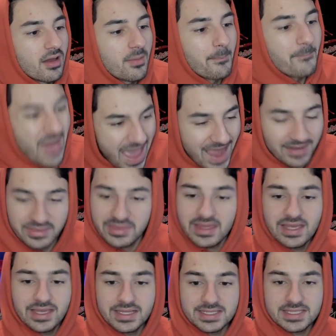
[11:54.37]
bad
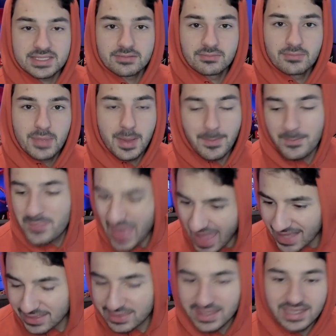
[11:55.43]
things.
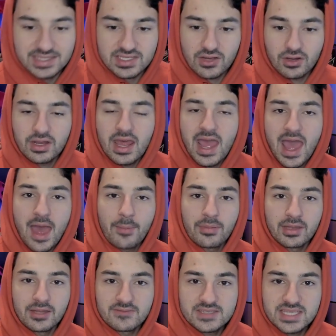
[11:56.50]
Bad things are going to
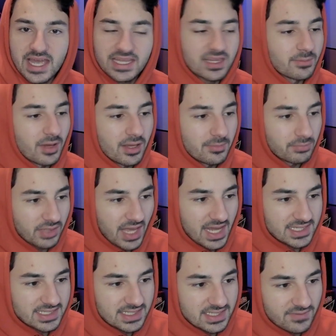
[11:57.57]
happen if Scythemon
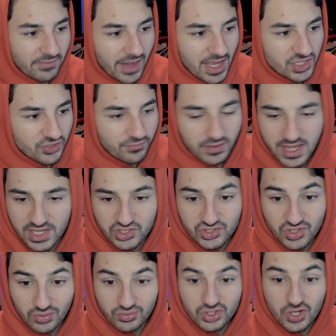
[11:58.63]
Blast and Flashy Flash
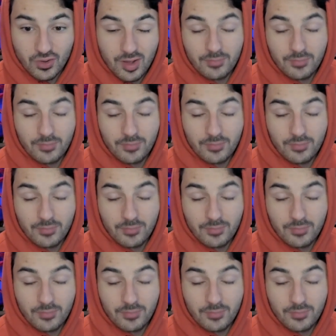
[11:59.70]
don't show up.